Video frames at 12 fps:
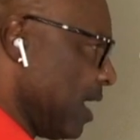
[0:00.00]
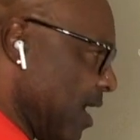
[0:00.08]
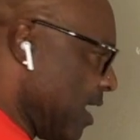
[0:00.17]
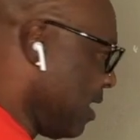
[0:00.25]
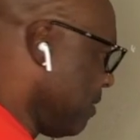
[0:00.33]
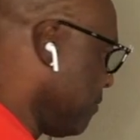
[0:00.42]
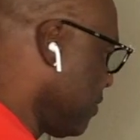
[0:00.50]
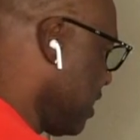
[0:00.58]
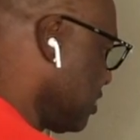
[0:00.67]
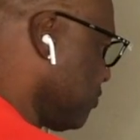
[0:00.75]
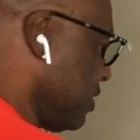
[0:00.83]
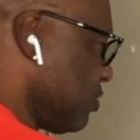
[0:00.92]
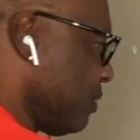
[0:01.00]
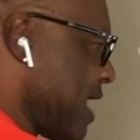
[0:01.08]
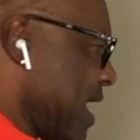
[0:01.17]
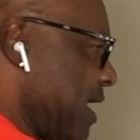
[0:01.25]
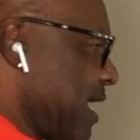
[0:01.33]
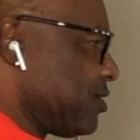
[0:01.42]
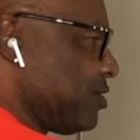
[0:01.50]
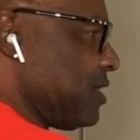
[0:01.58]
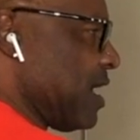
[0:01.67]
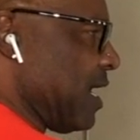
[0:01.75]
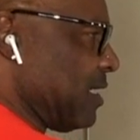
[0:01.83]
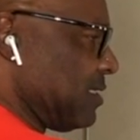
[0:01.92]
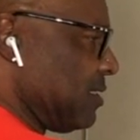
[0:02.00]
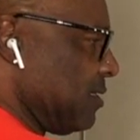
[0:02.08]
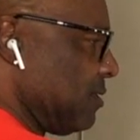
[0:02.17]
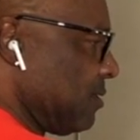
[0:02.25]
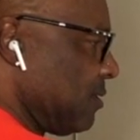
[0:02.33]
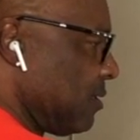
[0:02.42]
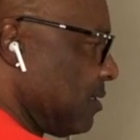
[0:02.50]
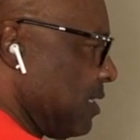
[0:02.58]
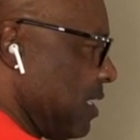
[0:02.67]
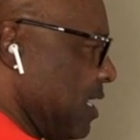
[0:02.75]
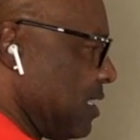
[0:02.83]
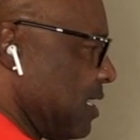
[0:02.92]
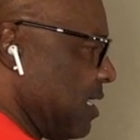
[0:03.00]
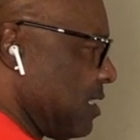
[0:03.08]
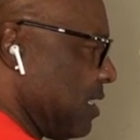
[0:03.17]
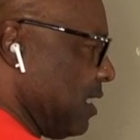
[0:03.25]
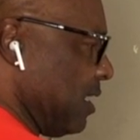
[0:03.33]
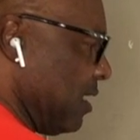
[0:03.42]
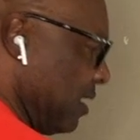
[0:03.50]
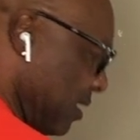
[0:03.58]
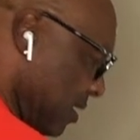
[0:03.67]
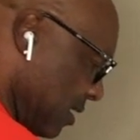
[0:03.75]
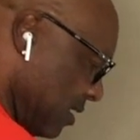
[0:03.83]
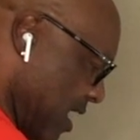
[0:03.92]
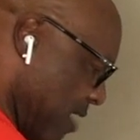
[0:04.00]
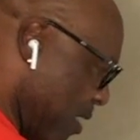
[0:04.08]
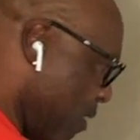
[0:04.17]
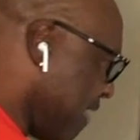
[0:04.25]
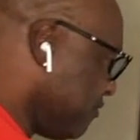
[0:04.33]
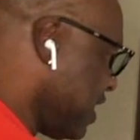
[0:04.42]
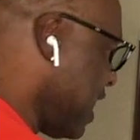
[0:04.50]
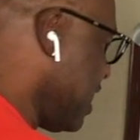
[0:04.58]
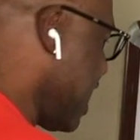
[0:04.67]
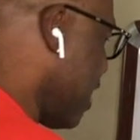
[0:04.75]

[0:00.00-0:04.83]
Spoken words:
What else? So we added exercise. Key. Now, my wife Jane and